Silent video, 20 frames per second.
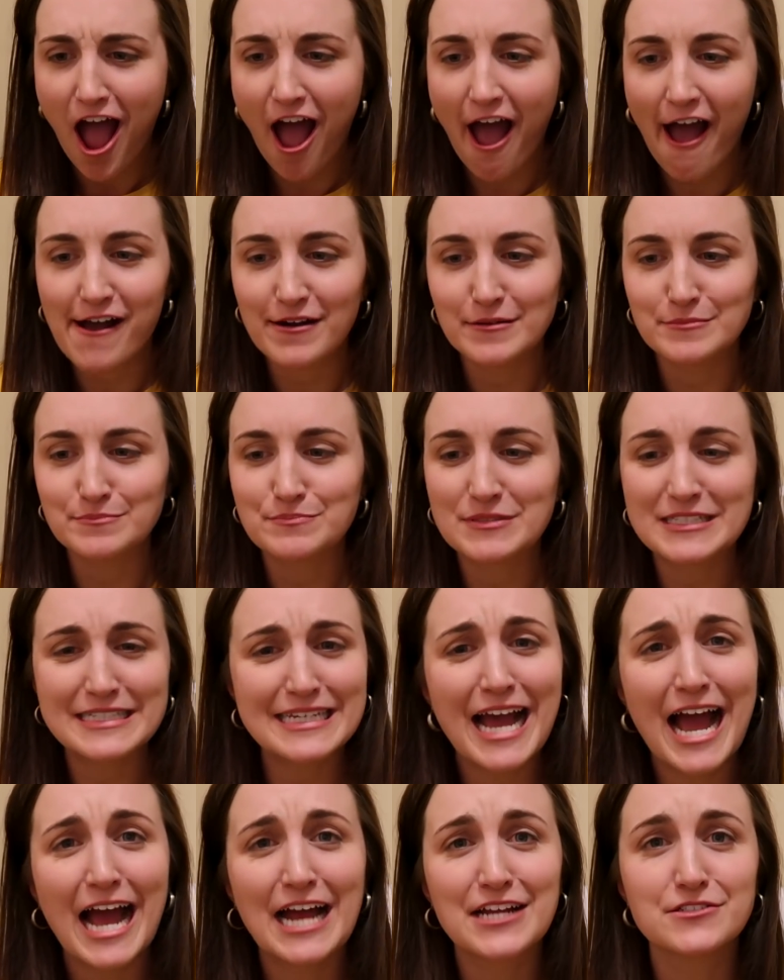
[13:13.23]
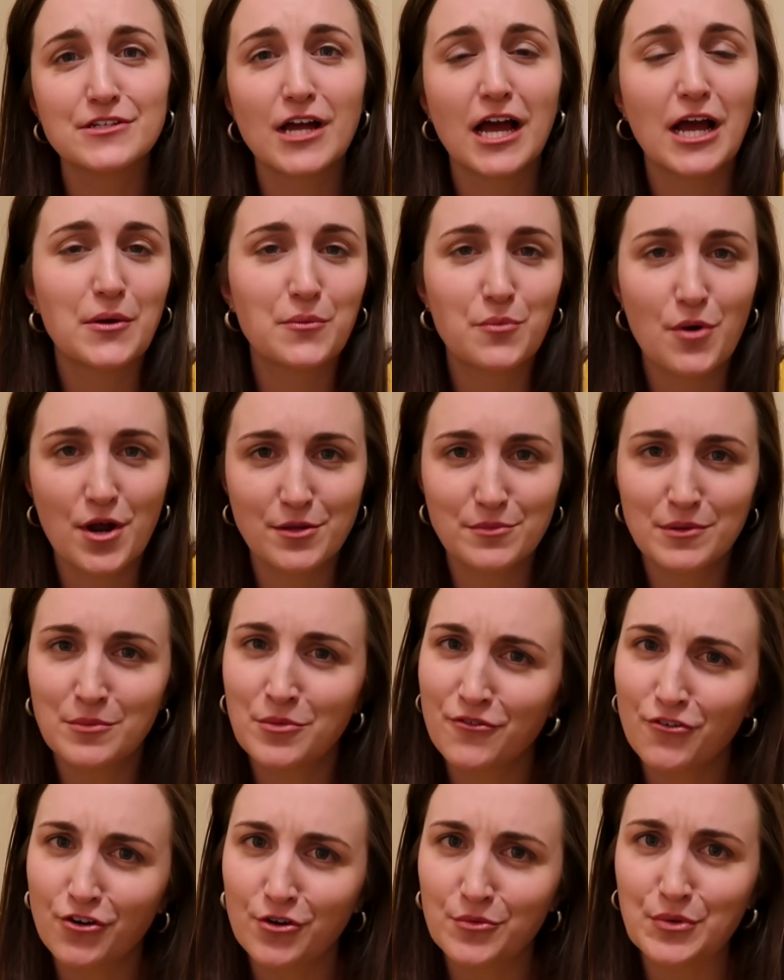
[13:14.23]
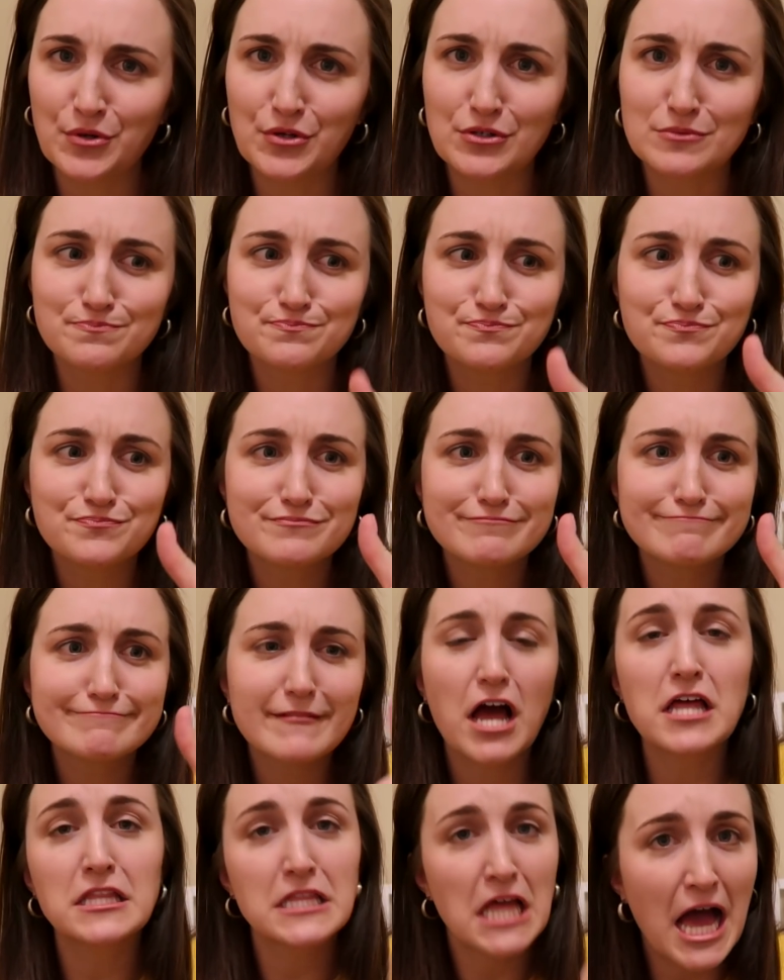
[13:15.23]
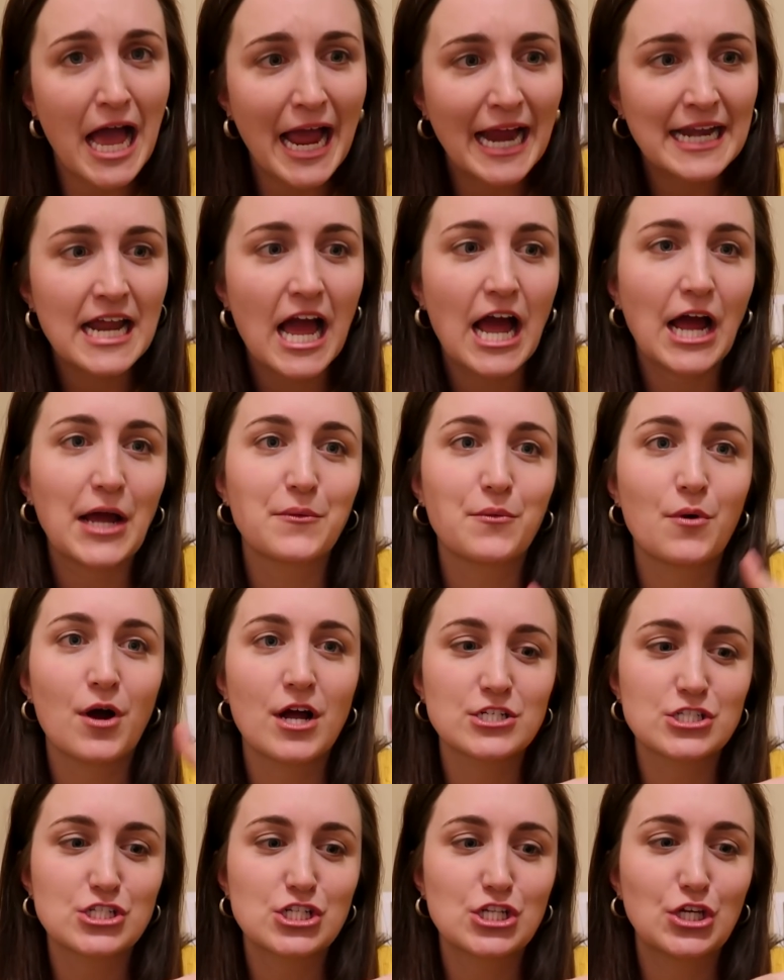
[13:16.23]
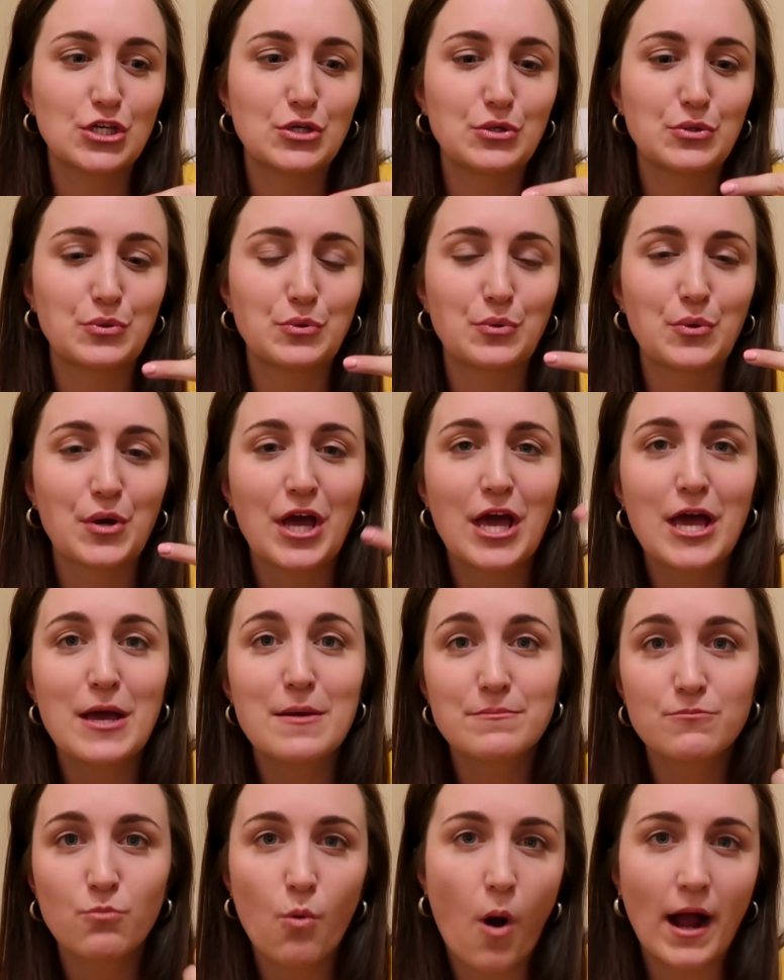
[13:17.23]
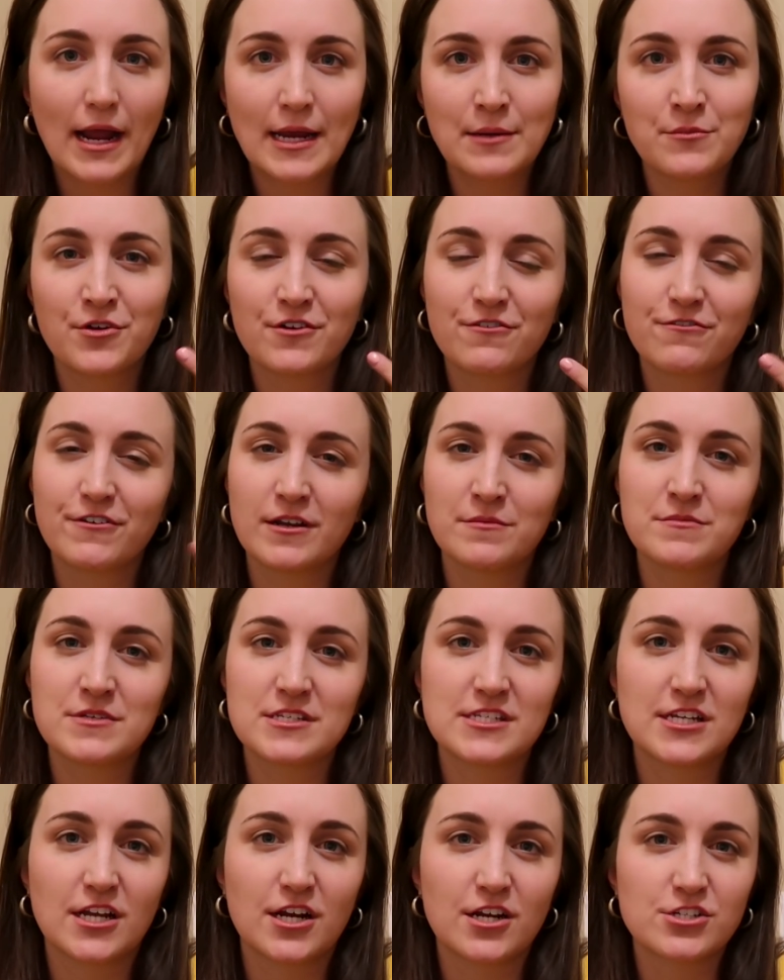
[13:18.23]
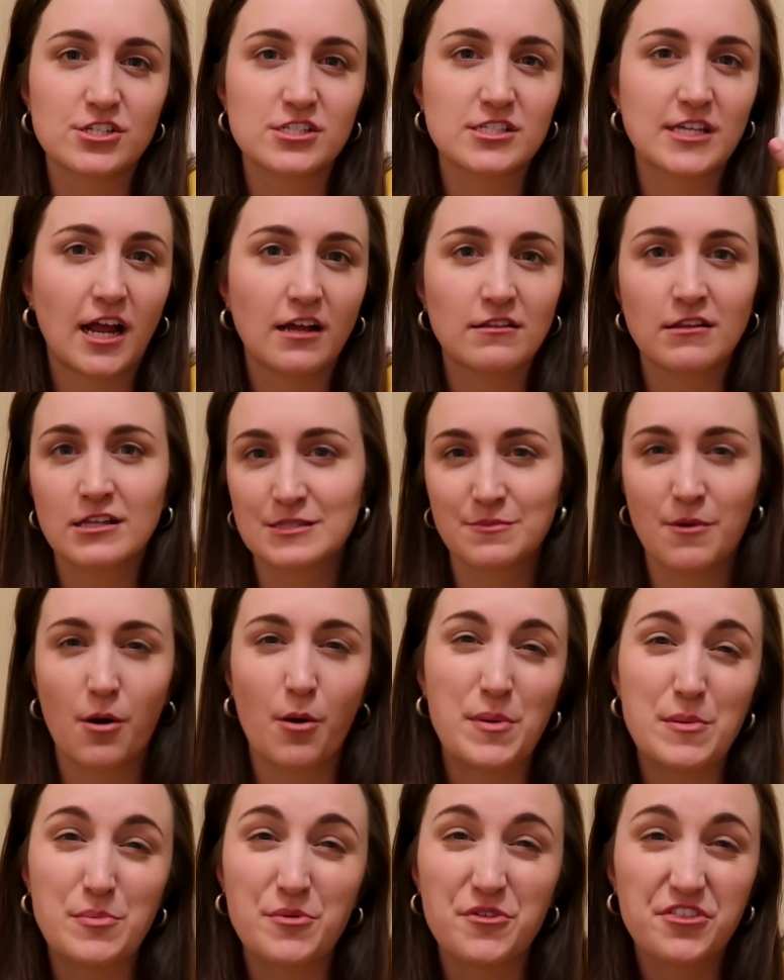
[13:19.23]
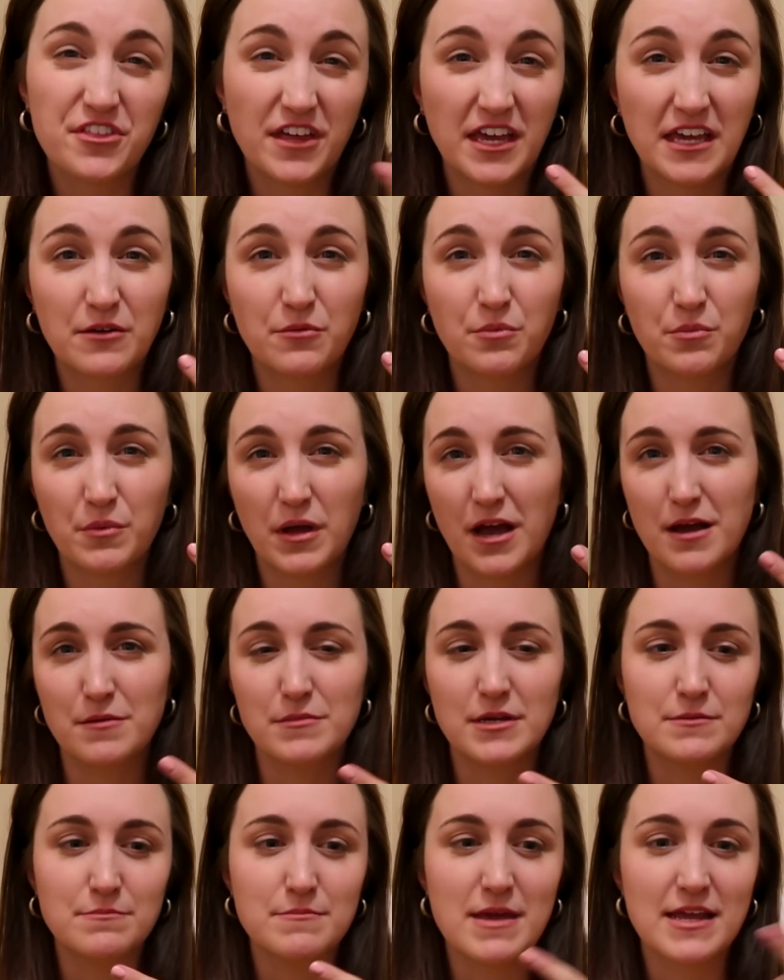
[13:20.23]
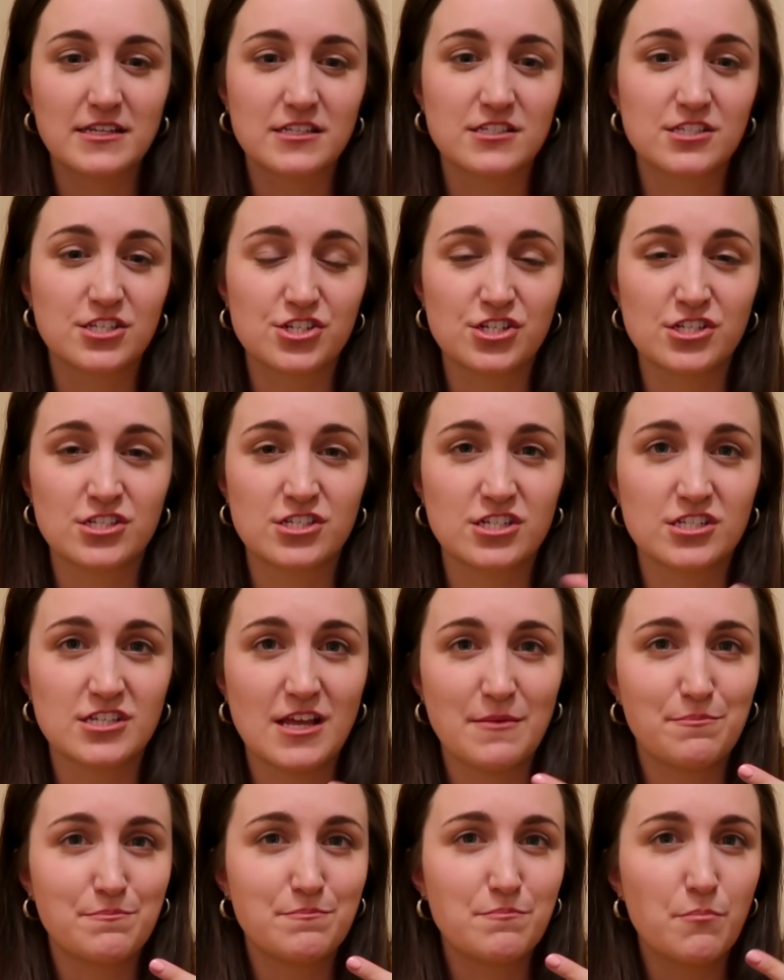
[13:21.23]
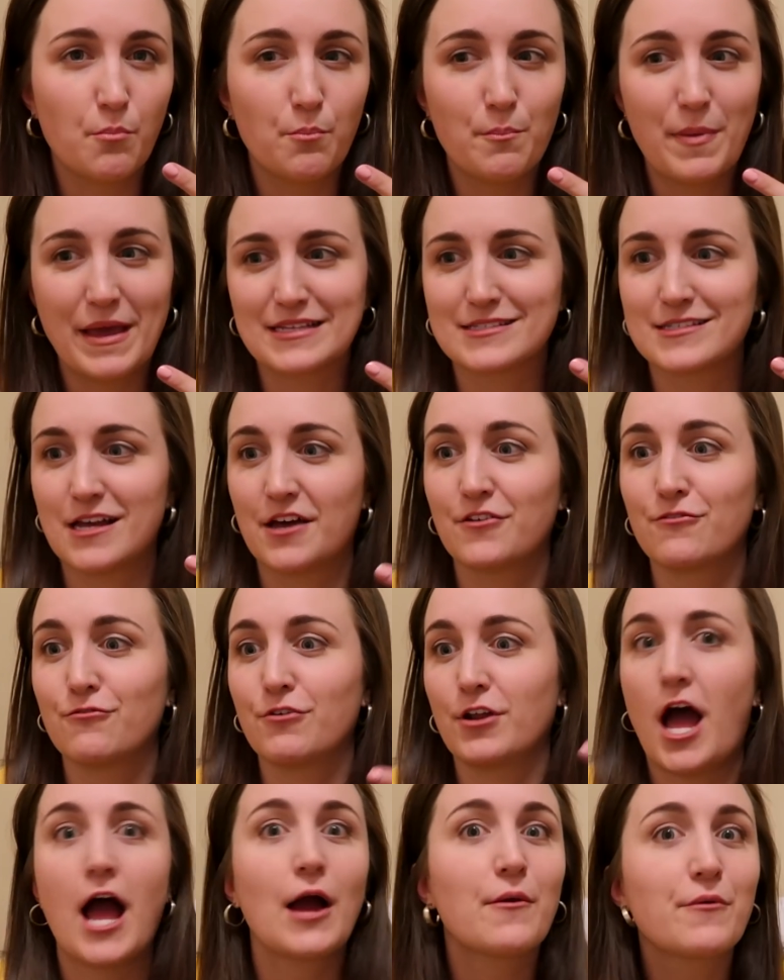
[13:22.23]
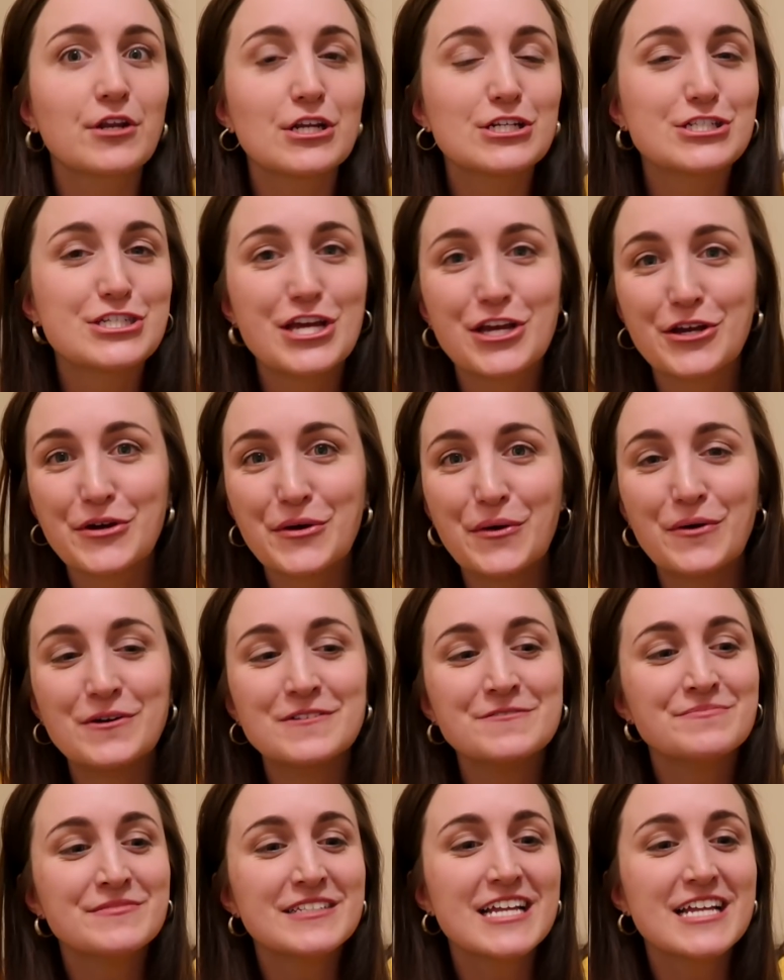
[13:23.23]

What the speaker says: But yeah, I want to be more vulnerable online. I want to walk in more freedom this year, just care less about what people think, and make decisions just based out of what I want to do.